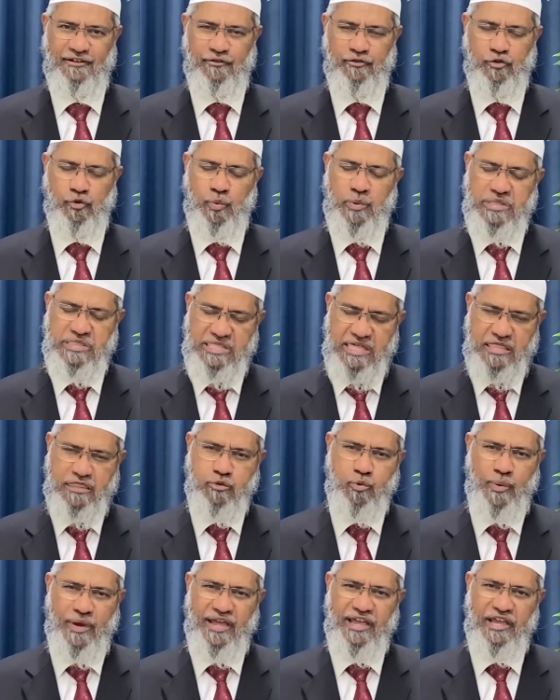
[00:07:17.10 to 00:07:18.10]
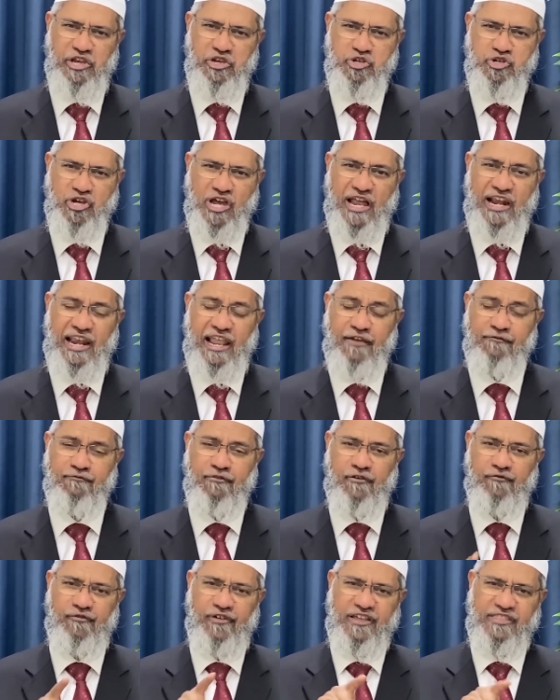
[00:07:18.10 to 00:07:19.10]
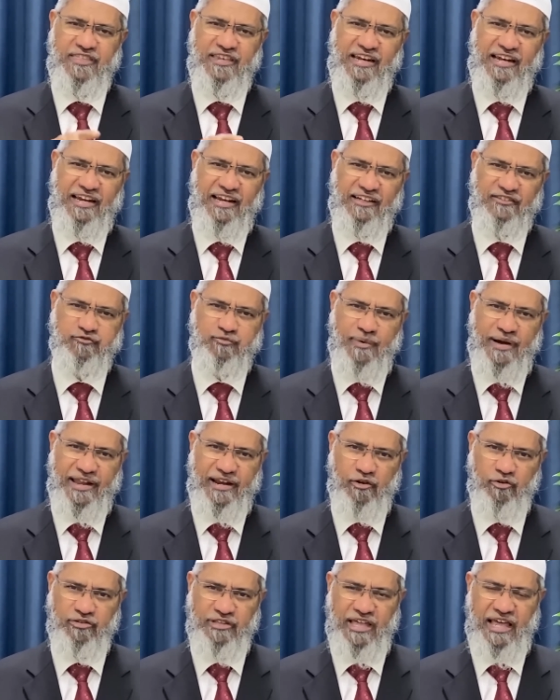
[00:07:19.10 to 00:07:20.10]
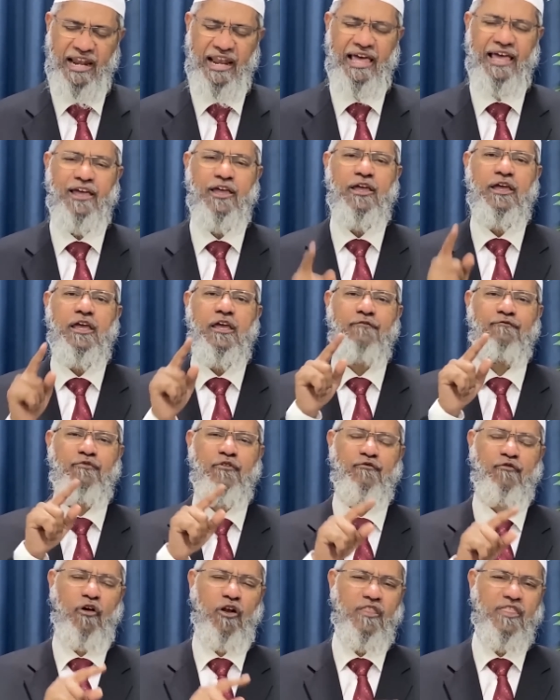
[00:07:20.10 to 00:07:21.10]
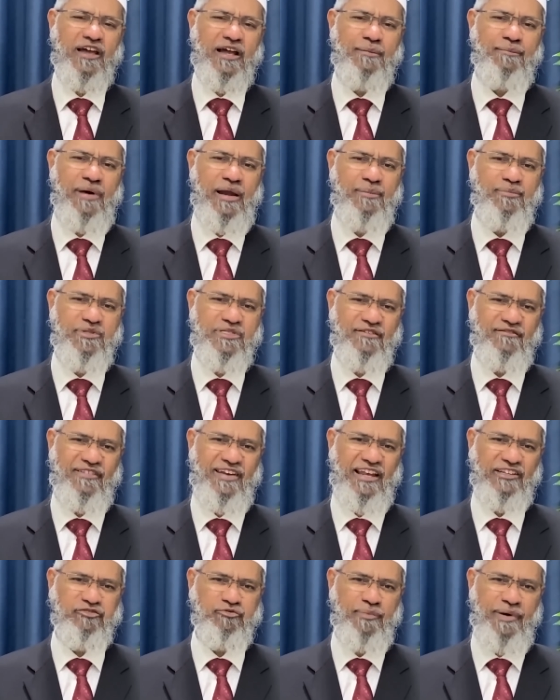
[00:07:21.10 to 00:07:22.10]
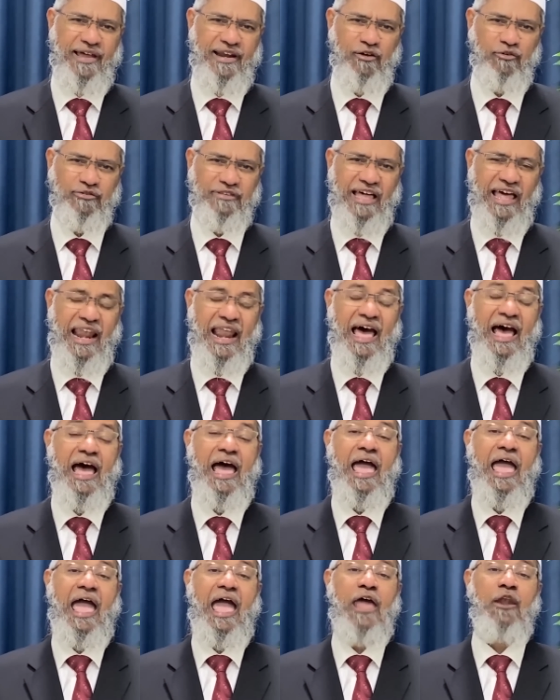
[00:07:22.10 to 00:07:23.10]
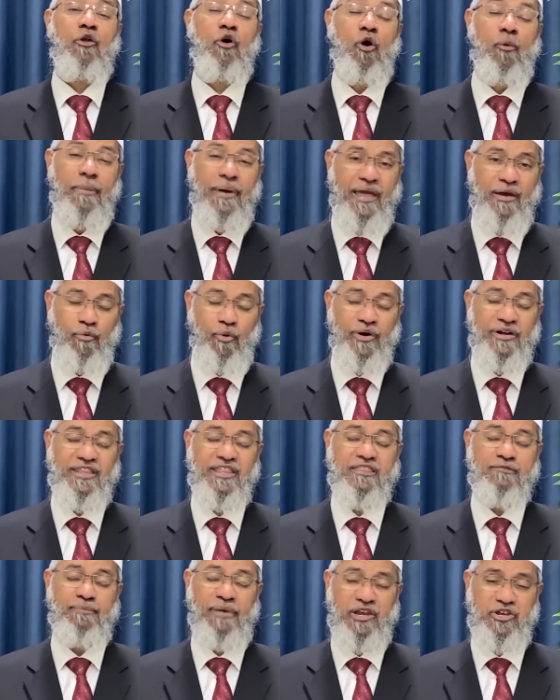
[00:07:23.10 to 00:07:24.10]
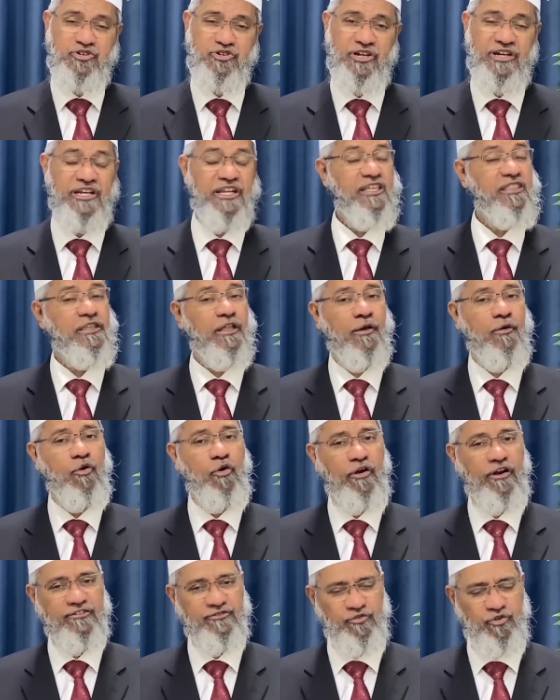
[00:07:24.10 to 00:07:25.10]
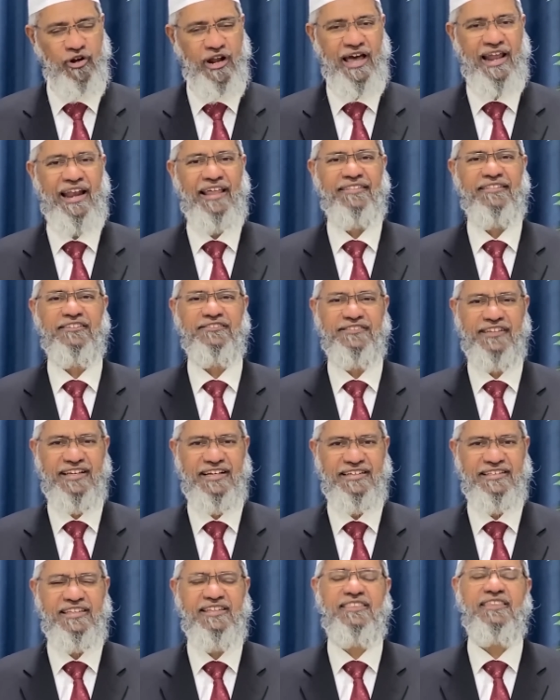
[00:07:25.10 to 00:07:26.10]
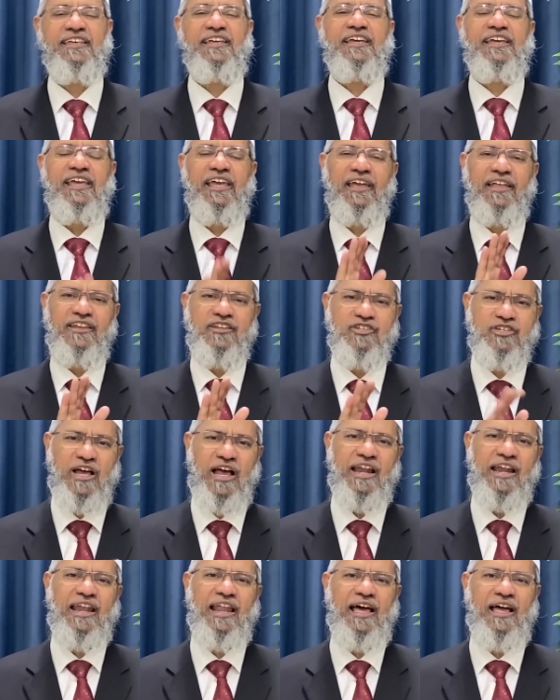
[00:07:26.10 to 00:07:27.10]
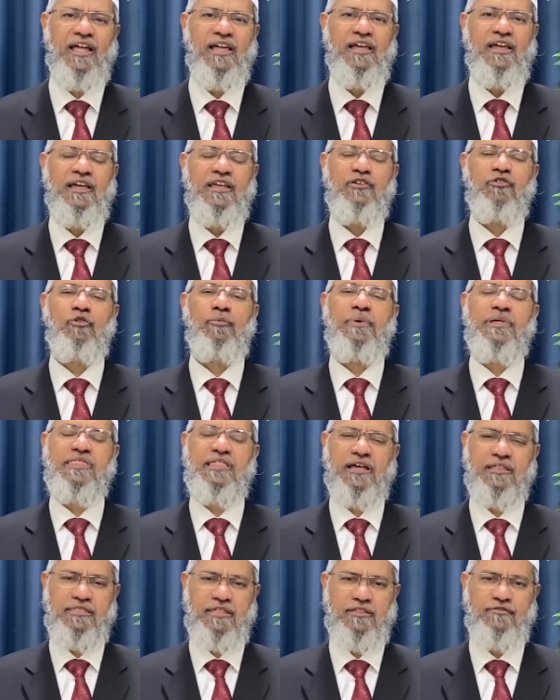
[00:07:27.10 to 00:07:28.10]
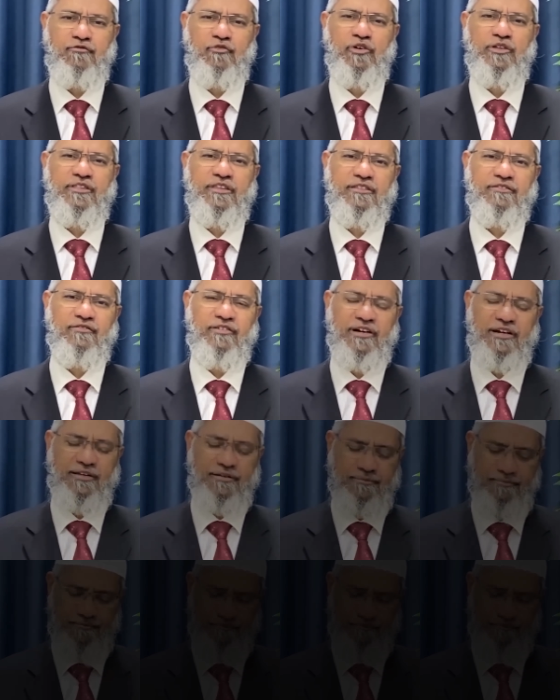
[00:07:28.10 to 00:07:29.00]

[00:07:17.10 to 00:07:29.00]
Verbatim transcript: So with this way, inshallah, if your faith in Allah subhanahu wa ta'ala, if you follow the commandments of Allah subhanahu wa ta'ala and obey what is mentioned in the glorious Quran and the Sahih Hadith, inshallah, you'll be successful in this world.